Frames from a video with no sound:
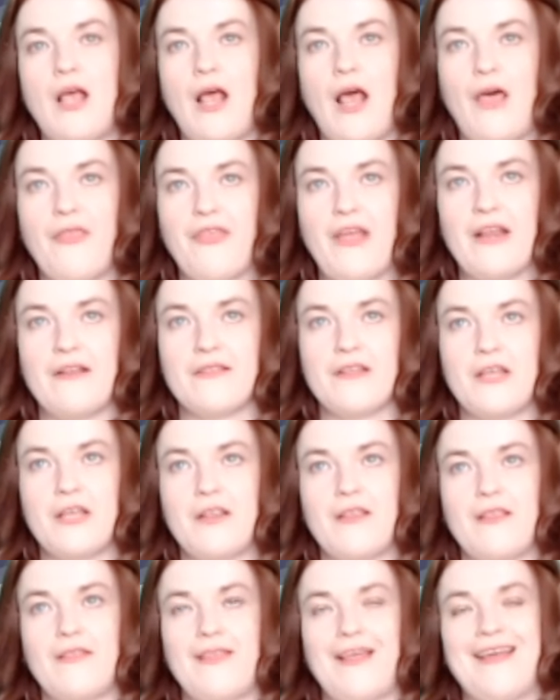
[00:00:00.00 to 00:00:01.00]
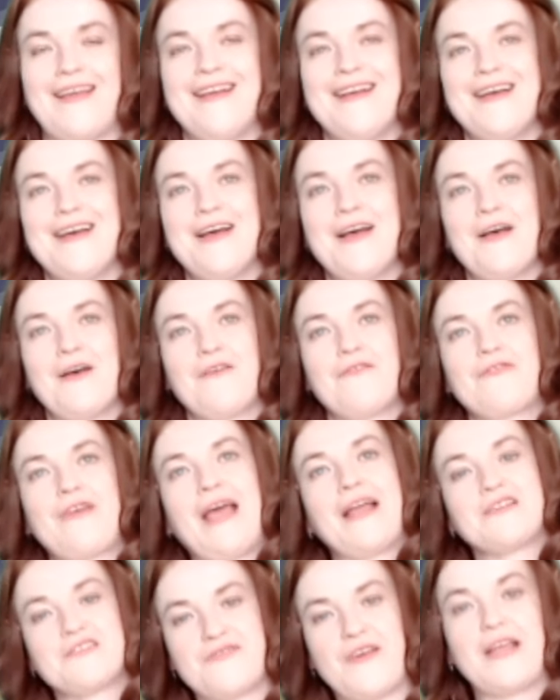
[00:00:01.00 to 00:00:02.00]
I think the, the
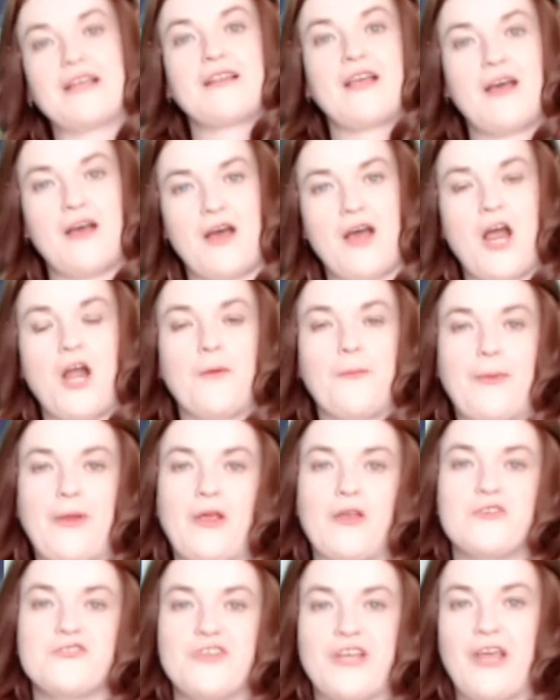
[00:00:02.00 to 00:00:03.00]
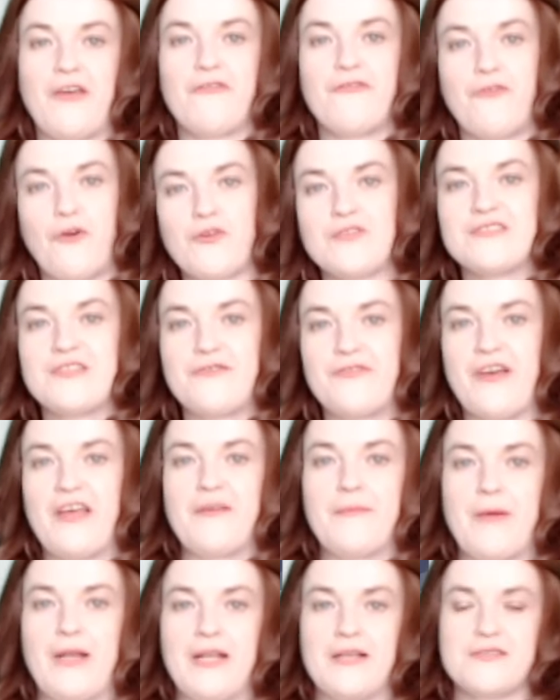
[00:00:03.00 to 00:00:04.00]
kids find that hard because you get
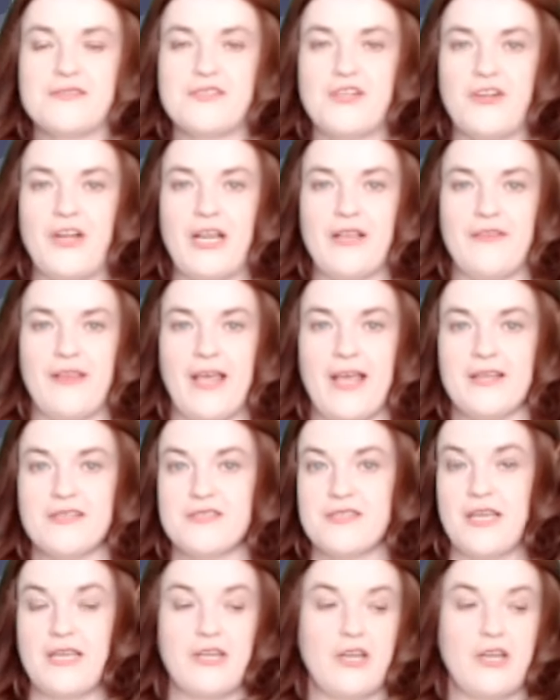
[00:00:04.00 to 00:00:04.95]
forty-five minutes to write the essay,